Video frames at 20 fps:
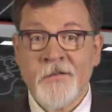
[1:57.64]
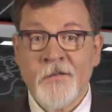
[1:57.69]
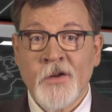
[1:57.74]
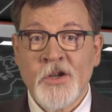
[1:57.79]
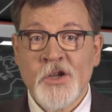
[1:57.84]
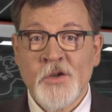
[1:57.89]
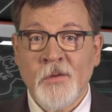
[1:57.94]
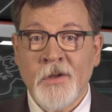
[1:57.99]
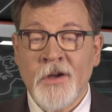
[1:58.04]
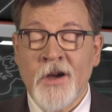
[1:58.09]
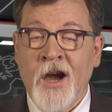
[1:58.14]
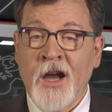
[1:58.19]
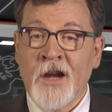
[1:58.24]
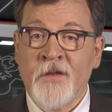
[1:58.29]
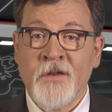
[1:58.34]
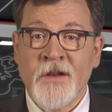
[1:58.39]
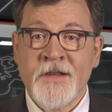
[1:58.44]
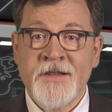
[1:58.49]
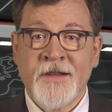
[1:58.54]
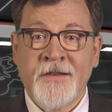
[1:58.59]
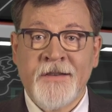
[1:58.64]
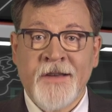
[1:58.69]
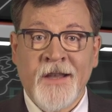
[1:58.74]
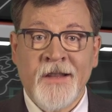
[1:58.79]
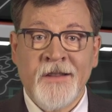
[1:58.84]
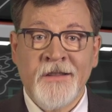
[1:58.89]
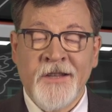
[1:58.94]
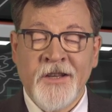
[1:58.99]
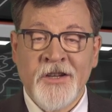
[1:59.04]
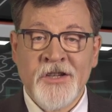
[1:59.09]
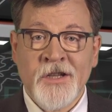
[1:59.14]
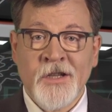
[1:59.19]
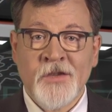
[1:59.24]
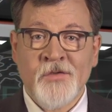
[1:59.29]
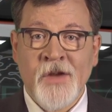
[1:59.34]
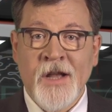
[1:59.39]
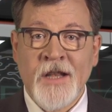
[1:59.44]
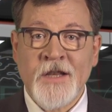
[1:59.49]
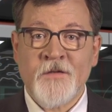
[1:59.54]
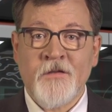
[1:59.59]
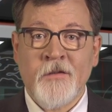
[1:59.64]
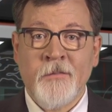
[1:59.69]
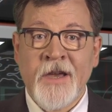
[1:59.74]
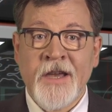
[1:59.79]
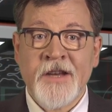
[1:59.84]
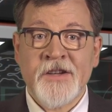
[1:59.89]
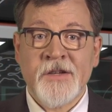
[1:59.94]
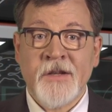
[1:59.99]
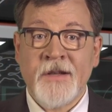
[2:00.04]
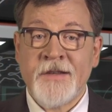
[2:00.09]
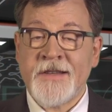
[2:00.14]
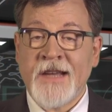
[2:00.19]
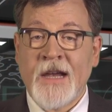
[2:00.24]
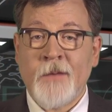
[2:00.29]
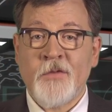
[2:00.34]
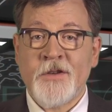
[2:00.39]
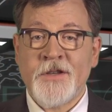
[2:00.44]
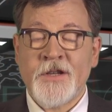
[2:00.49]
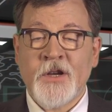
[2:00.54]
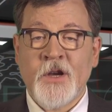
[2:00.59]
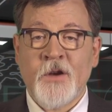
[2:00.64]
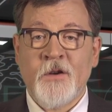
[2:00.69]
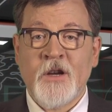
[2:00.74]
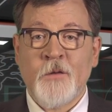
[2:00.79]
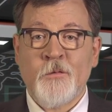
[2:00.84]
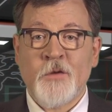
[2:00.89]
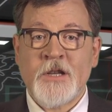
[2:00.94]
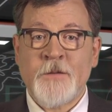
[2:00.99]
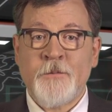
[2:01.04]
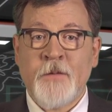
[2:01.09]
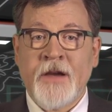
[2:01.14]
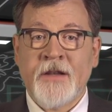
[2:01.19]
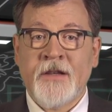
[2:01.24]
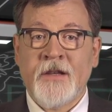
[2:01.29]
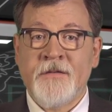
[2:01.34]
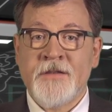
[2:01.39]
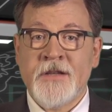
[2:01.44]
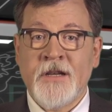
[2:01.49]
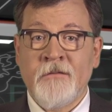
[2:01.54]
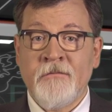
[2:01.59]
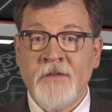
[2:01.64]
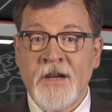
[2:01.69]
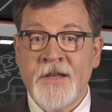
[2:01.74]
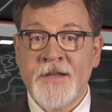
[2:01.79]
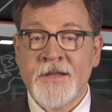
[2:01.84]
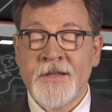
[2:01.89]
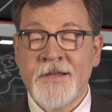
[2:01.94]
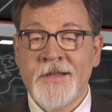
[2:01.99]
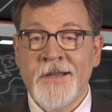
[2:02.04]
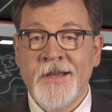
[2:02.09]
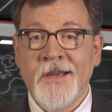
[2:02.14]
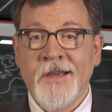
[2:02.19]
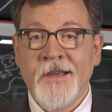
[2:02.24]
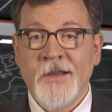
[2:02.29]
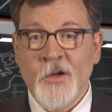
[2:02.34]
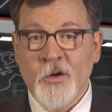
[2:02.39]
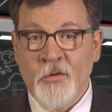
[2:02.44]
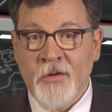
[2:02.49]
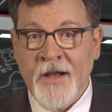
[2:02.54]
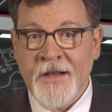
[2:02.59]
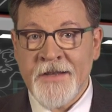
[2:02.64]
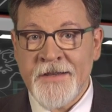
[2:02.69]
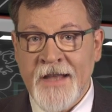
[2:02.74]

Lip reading: virtual conference entitled Digital Transformation, Cybersecurity Perspectives and Risks, Ukraine's